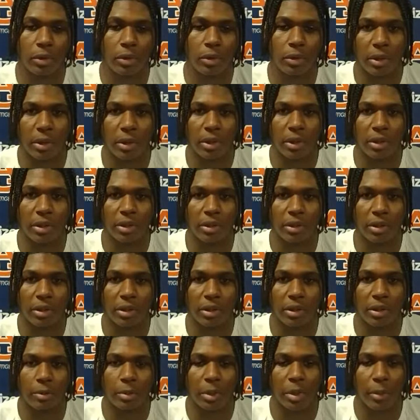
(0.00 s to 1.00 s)
in
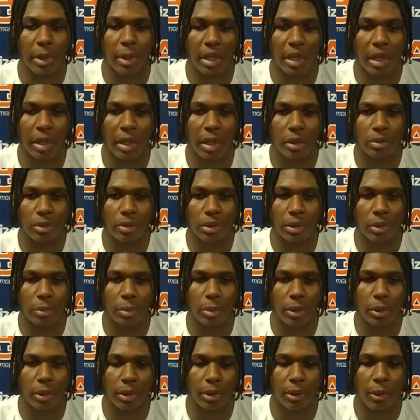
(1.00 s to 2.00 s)
getting me back out there.
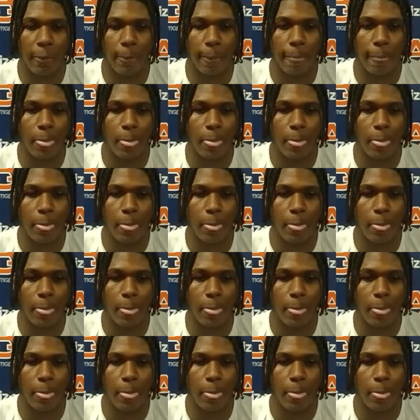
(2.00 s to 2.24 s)
But,